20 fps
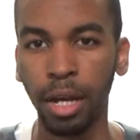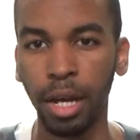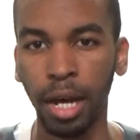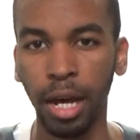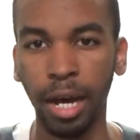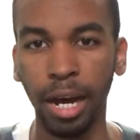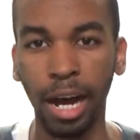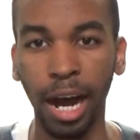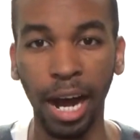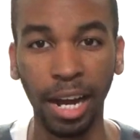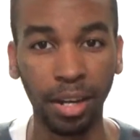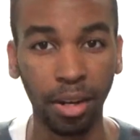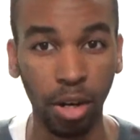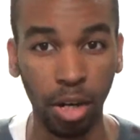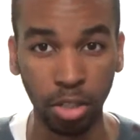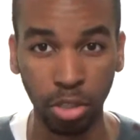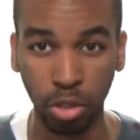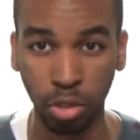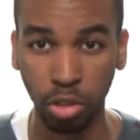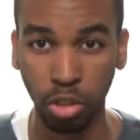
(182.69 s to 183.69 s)
I can
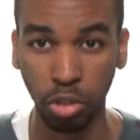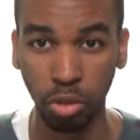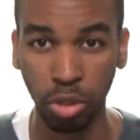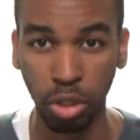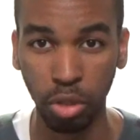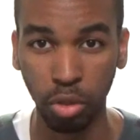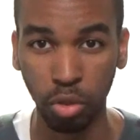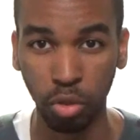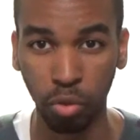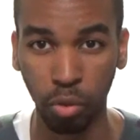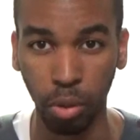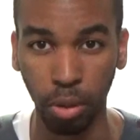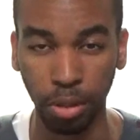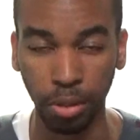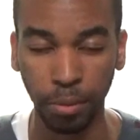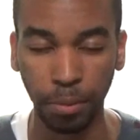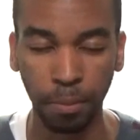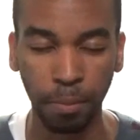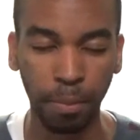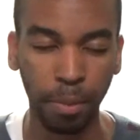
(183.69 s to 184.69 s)
also do those for you.